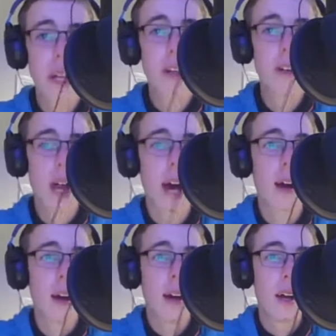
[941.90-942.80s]
do that.
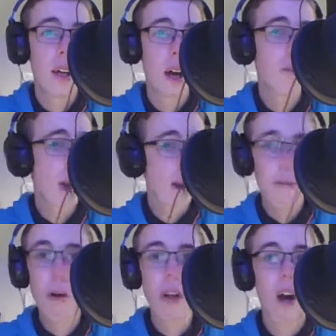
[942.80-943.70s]
No,
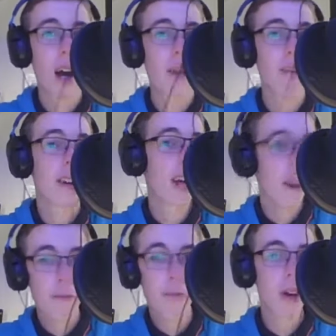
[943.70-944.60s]
F1 hybrid,
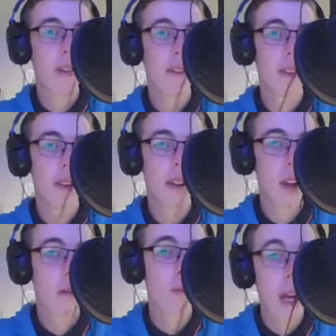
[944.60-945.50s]
F1,
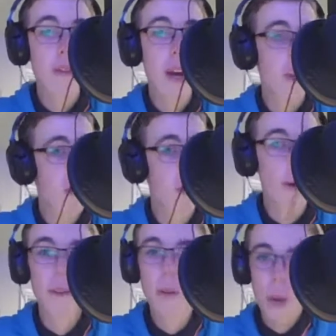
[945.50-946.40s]
no, Wii Racers
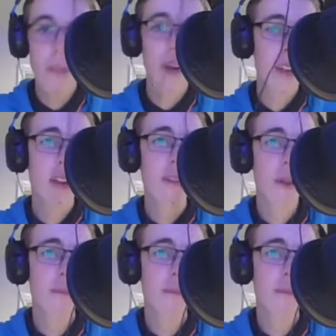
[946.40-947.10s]
One. The Wii Racers One